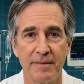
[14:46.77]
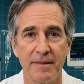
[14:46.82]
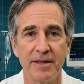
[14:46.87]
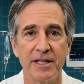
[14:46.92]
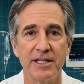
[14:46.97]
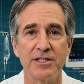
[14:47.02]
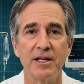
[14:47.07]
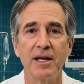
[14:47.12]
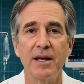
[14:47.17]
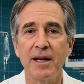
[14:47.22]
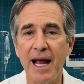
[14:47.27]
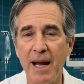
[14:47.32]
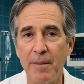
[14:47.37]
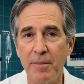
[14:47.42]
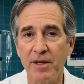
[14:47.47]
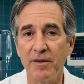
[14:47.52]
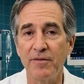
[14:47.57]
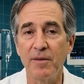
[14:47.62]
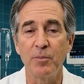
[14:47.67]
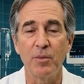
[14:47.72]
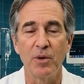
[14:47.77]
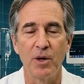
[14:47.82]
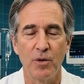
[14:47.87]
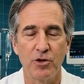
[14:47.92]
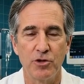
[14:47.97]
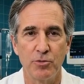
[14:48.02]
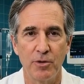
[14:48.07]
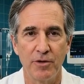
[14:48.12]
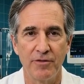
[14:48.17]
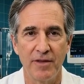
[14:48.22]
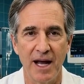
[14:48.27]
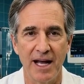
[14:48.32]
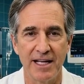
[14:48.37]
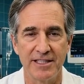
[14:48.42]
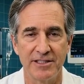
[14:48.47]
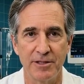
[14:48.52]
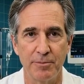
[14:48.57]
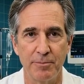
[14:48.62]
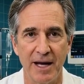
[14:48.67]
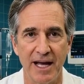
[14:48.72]
This collaborative approach
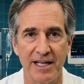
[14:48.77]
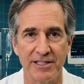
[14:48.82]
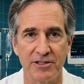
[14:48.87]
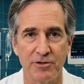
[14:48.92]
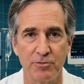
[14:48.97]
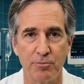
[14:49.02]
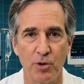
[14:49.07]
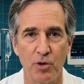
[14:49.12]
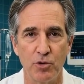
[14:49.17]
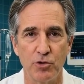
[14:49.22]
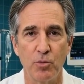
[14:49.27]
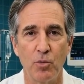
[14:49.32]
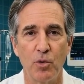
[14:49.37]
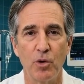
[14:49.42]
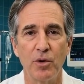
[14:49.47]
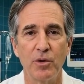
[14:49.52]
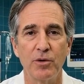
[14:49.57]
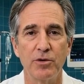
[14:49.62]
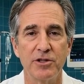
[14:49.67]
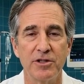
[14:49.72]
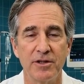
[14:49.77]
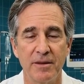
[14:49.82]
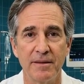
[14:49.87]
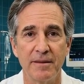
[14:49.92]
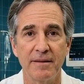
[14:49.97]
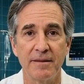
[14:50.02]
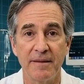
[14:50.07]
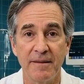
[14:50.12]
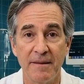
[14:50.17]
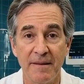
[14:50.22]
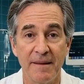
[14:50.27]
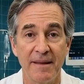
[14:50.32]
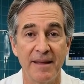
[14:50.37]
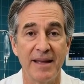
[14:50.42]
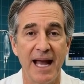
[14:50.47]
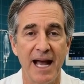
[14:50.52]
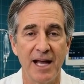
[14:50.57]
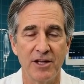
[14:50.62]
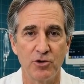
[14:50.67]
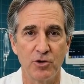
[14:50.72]
provides the best of both worlds:
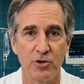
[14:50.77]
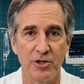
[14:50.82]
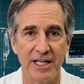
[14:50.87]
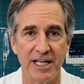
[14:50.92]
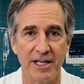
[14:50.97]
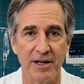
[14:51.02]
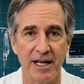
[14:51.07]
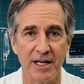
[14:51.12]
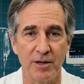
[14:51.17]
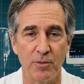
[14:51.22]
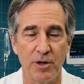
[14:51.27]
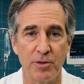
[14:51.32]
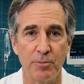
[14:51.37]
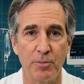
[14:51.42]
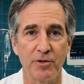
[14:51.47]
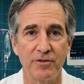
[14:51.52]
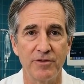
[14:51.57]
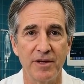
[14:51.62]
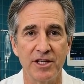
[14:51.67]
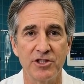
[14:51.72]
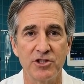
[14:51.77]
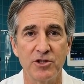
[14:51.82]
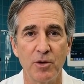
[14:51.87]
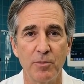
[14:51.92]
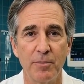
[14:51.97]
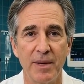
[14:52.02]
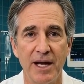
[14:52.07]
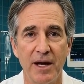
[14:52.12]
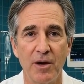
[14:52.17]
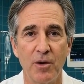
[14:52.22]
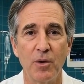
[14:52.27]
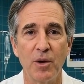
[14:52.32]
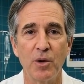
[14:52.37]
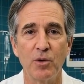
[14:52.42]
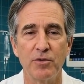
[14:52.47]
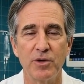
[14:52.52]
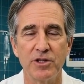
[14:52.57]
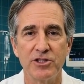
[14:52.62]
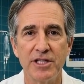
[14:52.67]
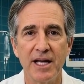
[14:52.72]
natural healing with professional medical
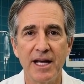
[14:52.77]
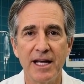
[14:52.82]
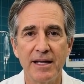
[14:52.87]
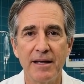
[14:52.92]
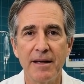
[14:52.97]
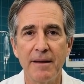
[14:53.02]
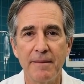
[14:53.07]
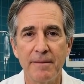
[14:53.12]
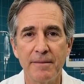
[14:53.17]
oversight.